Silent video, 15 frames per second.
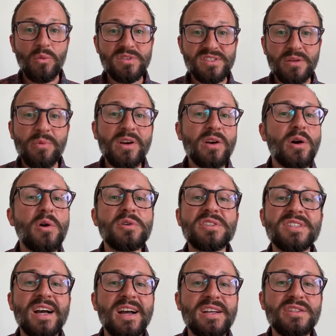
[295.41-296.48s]
When someone
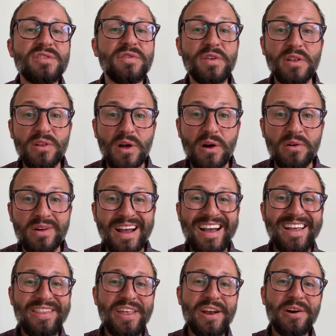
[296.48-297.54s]
co-signs for the loan,
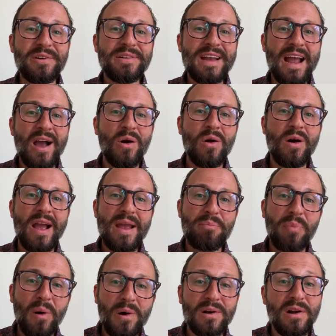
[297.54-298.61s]
they are now a
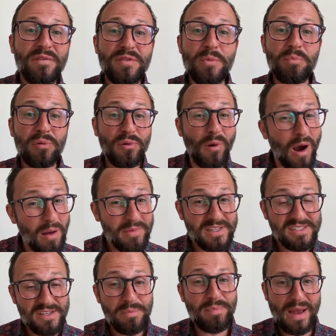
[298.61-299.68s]
part of the
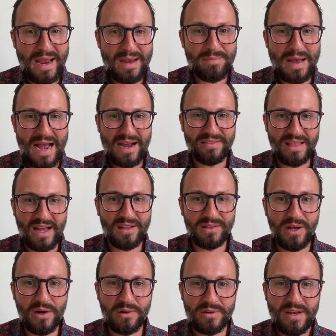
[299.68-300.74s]
promise to pay back that
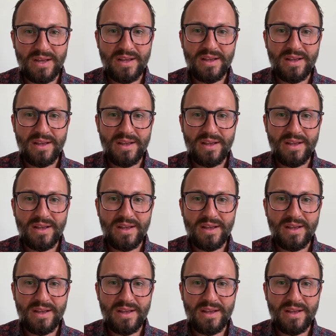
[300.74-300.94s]
loan.